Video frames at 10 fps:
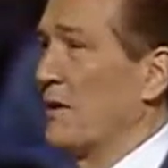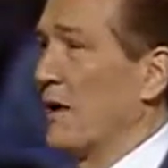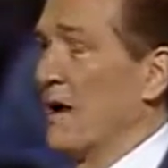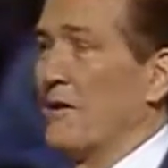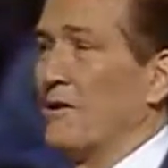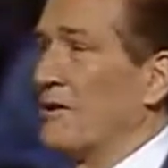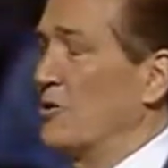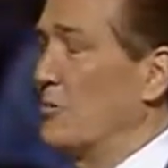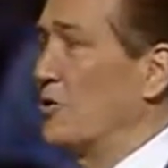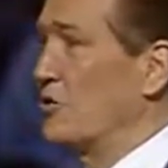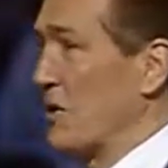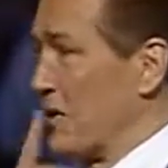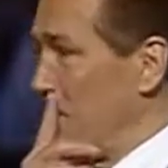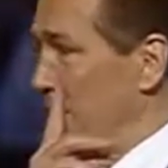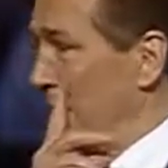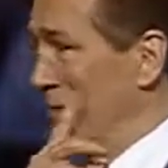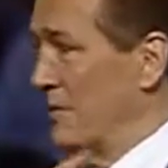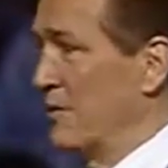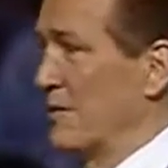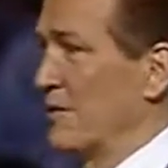I need to be saved.
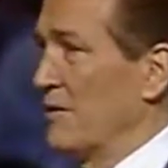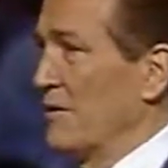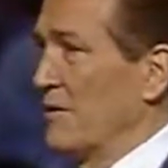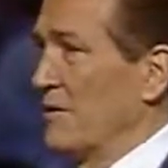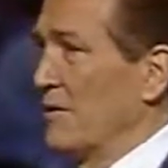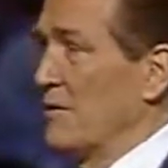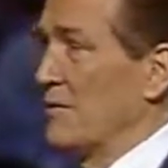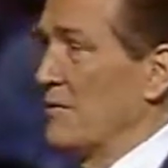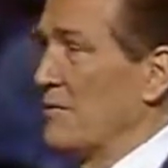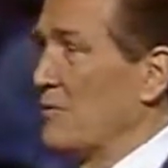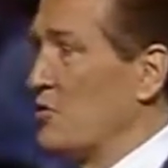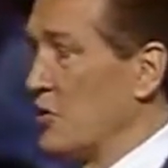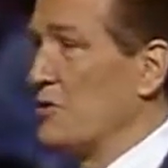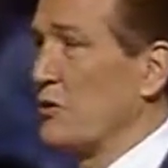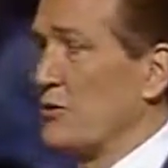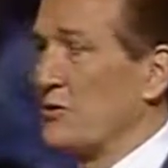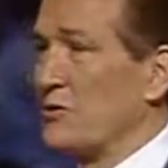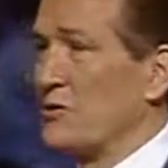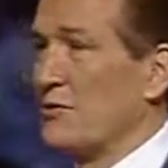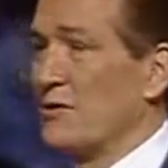
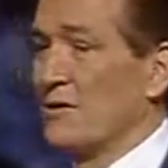Jesus,